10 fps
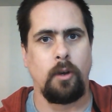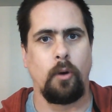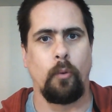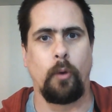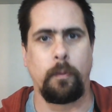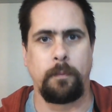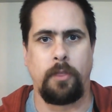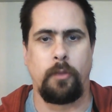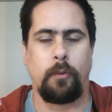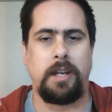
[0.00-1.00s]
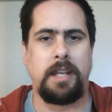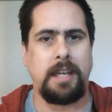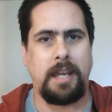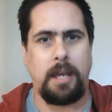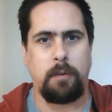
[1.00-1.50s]
Welcome to
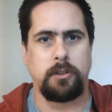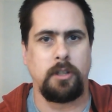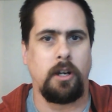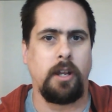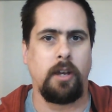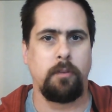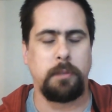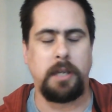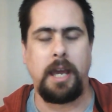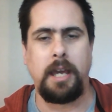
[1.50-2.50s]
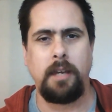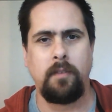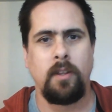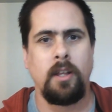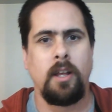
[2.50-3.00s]
3D Amazon FBA.
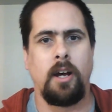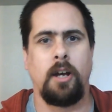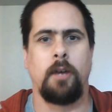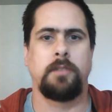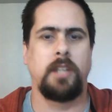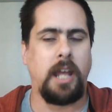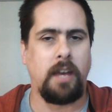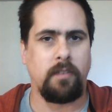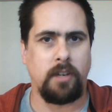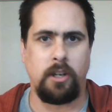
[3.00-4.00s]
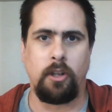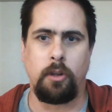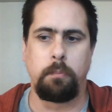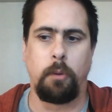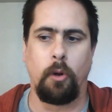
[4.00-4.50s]
Um, today I've got another
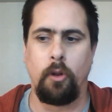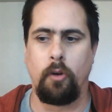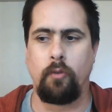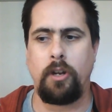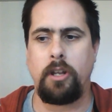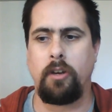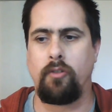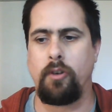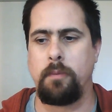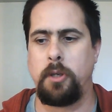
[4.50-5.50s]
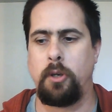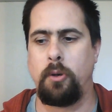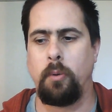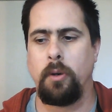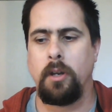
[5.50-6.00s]
Bolo video from
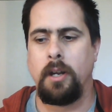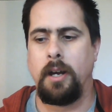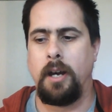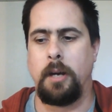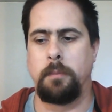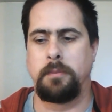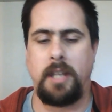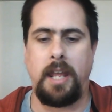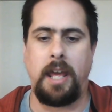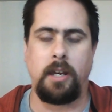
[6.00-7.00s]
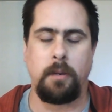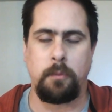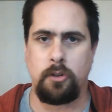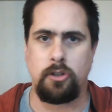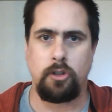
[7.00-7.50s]
you. Um, today I'm
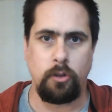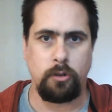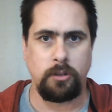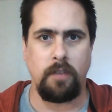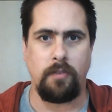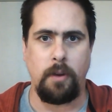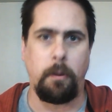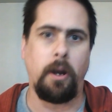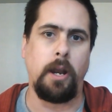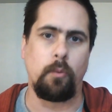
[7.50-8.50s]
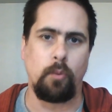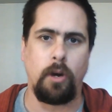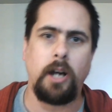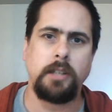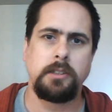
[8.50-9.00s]
going to show you stuff I bought at
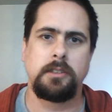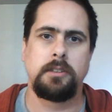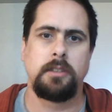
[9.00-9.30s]
Ross.